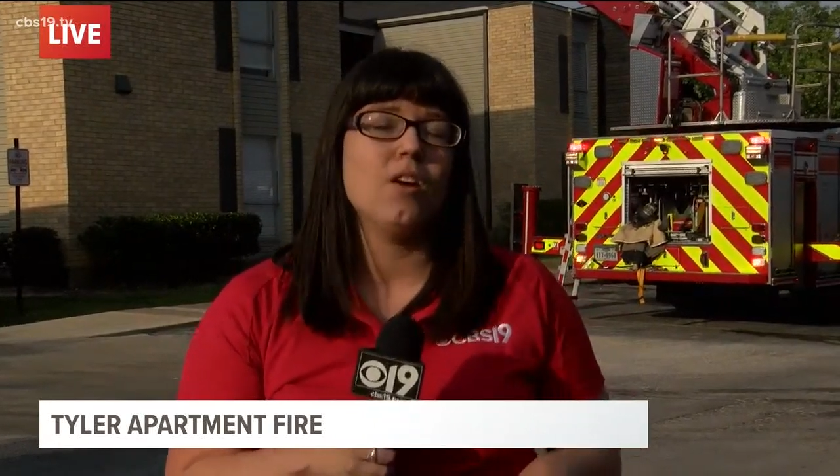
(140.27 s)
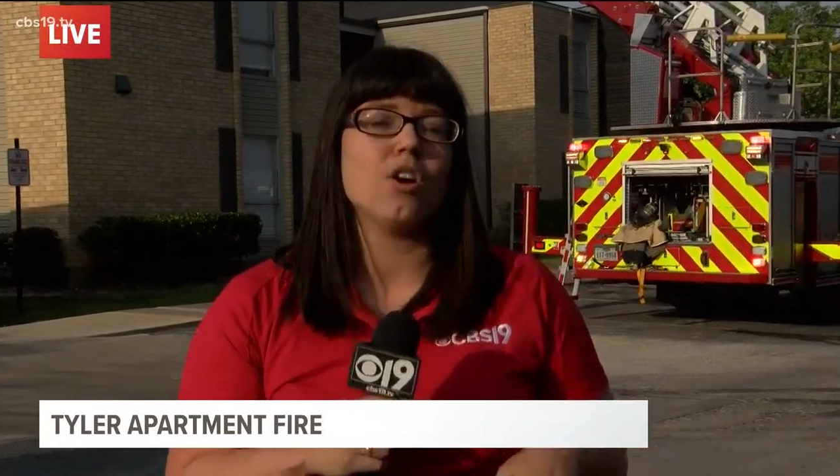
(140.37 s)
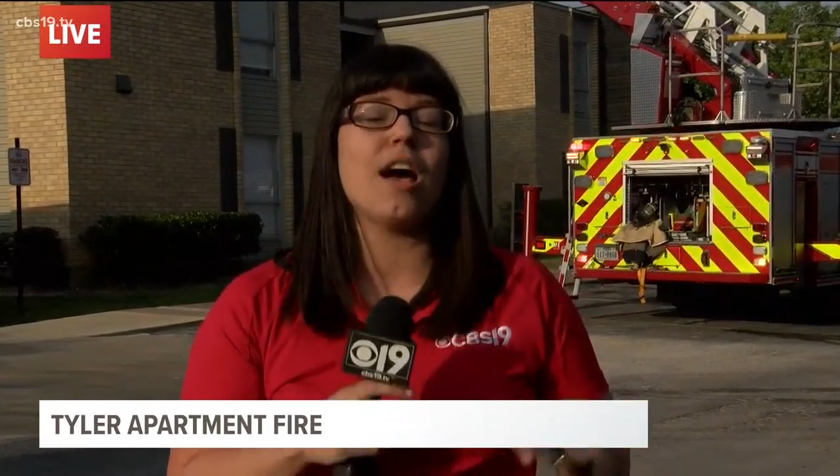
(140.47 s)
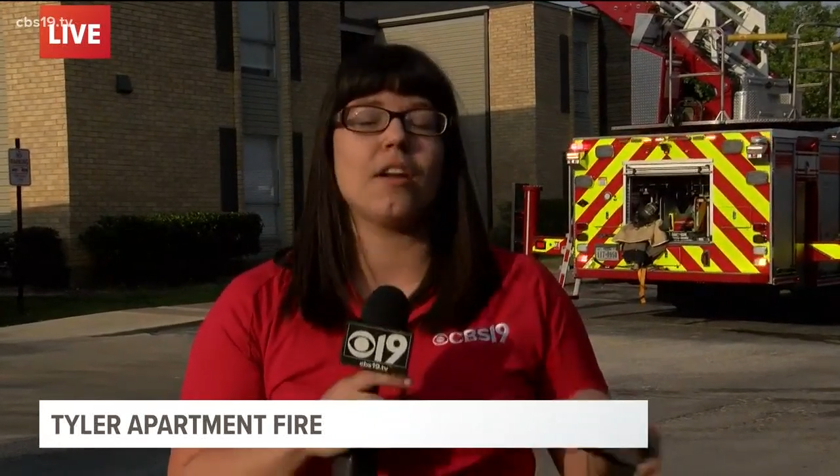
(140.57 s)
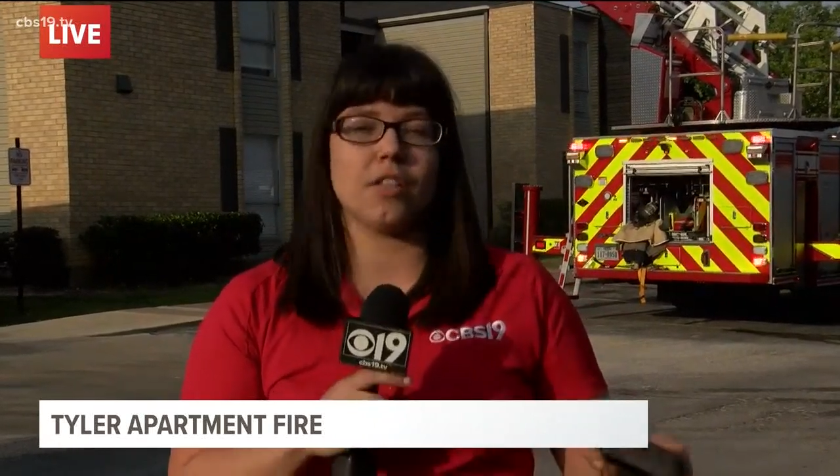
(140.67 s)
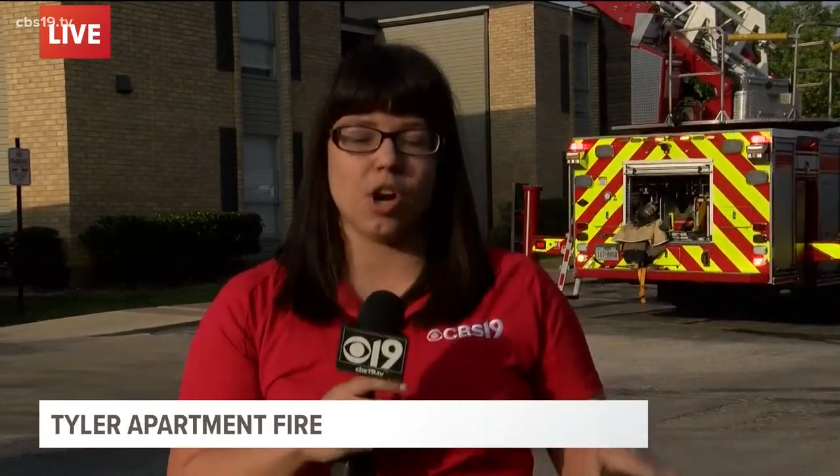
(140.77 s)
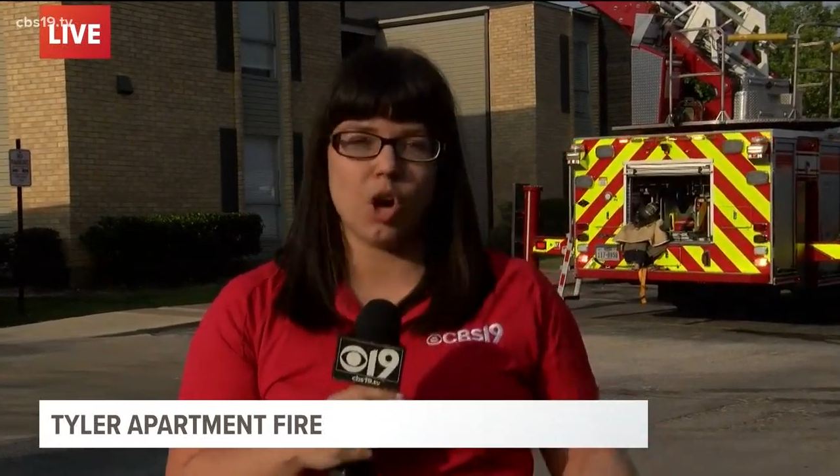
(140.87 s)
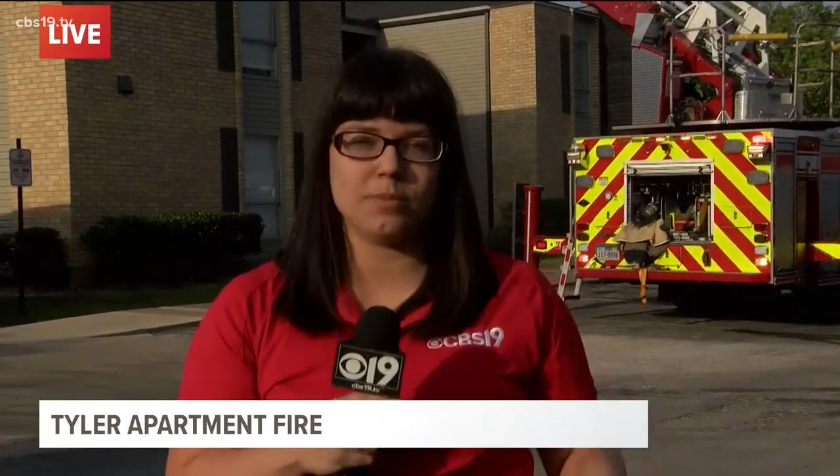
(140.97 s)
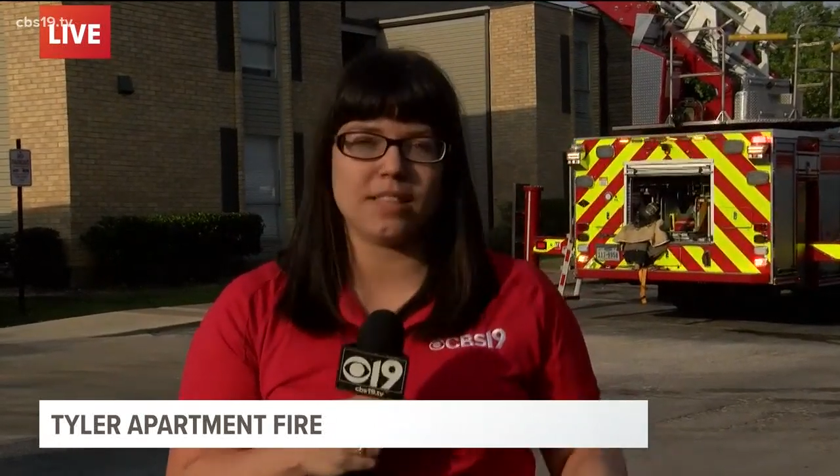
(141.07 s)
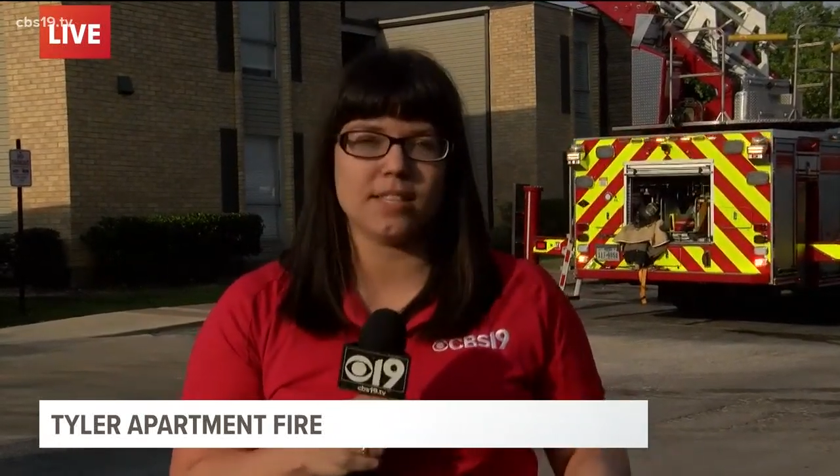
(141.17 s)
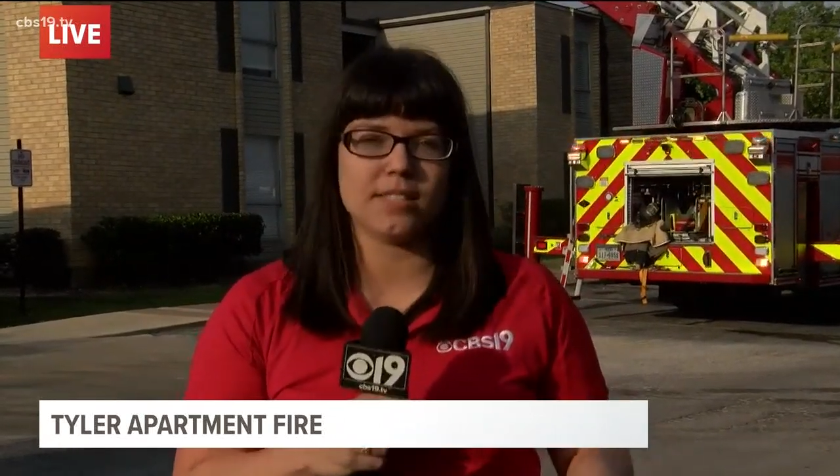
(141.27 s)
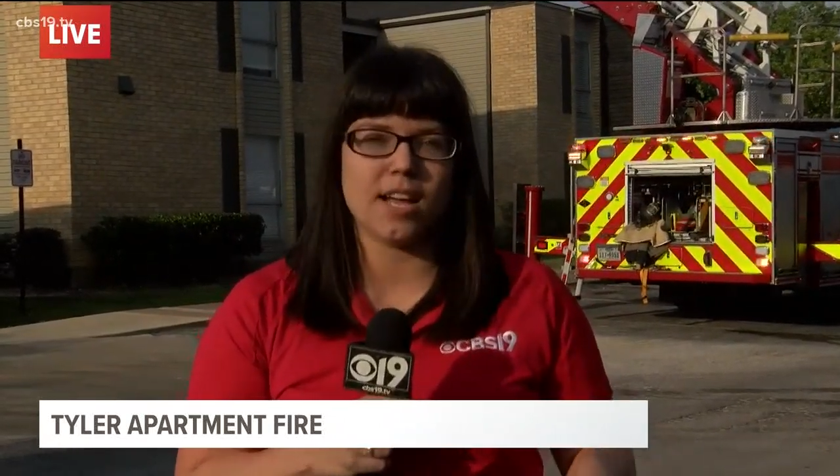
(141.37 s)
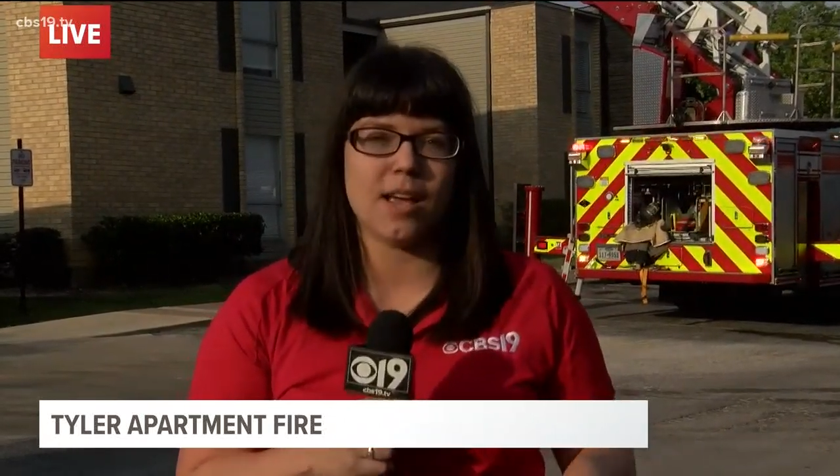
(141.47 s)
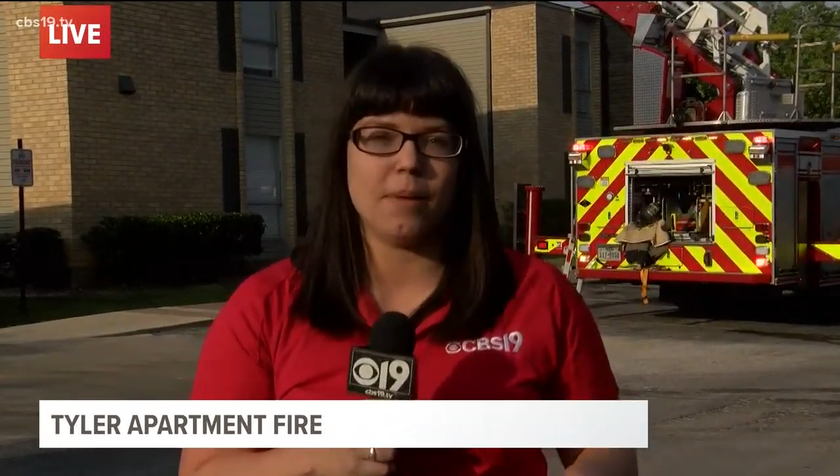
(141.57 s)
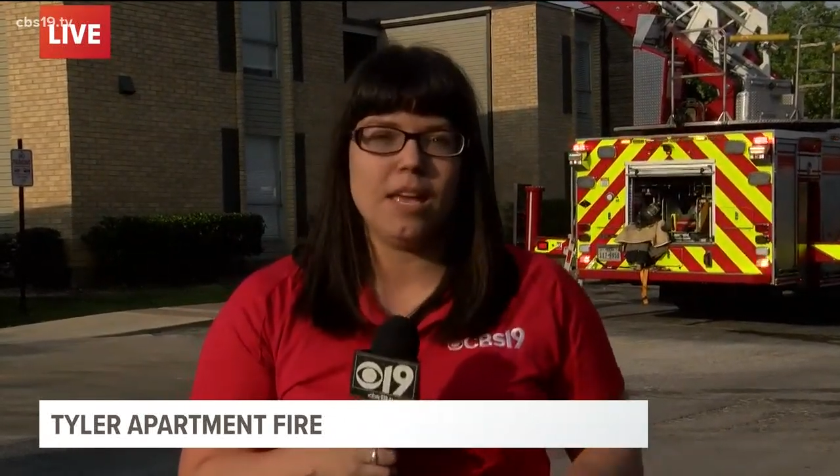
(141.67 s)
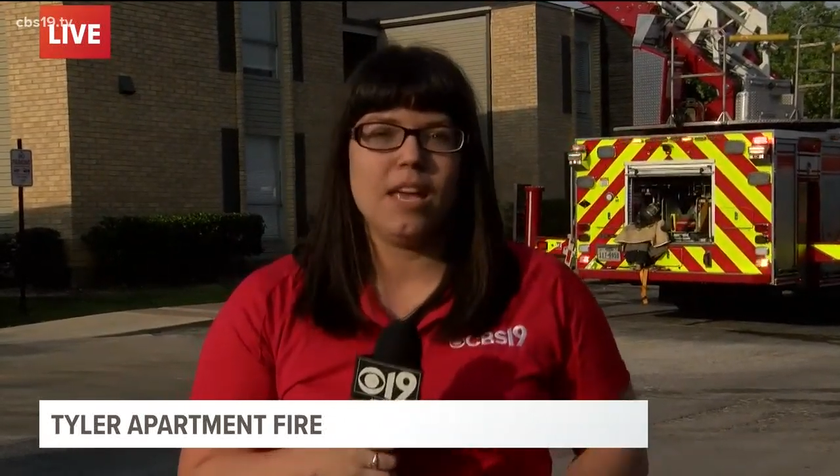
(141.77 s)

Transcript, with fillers: or out of their homes at this time